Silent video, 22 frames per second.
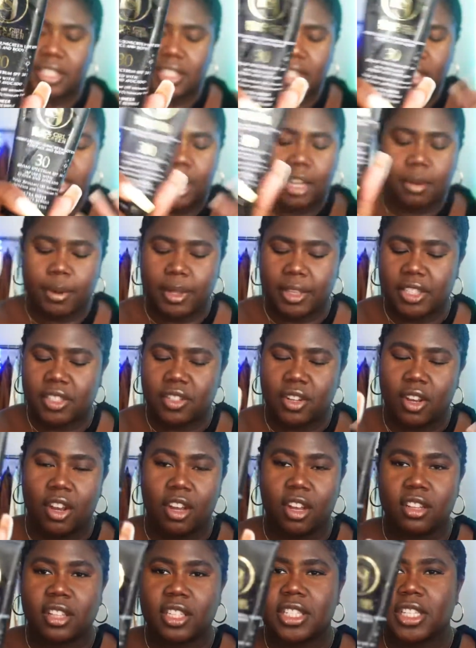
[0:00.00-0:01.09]
I talk about this
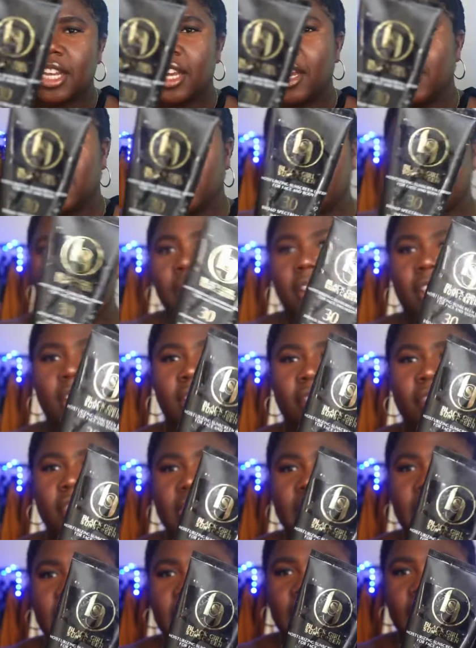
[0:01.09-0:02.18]
all the time. I love
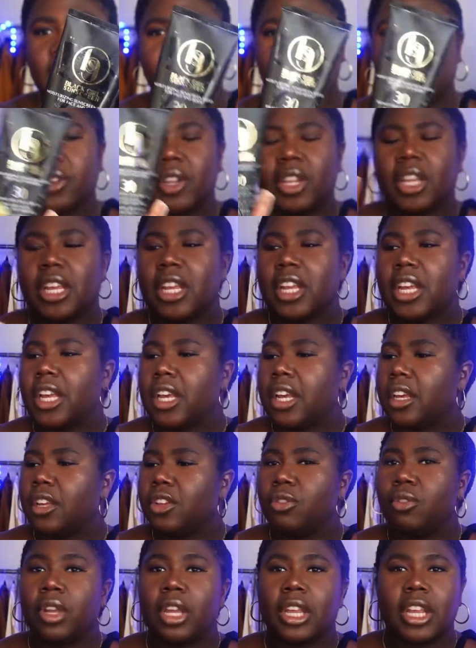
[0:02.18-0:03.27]
this stuff.
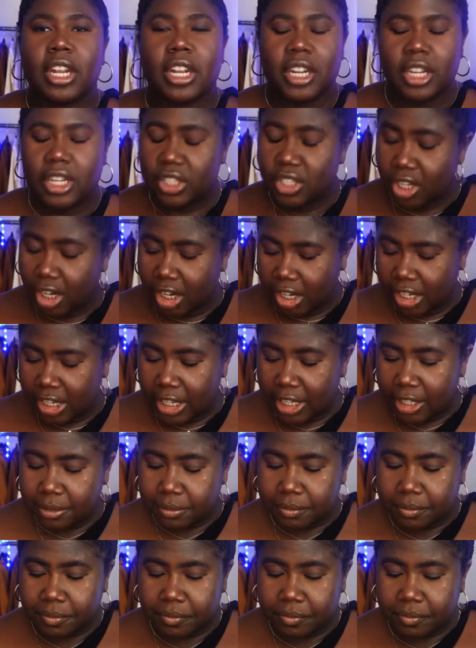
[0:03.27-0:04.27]
You can get it in Target.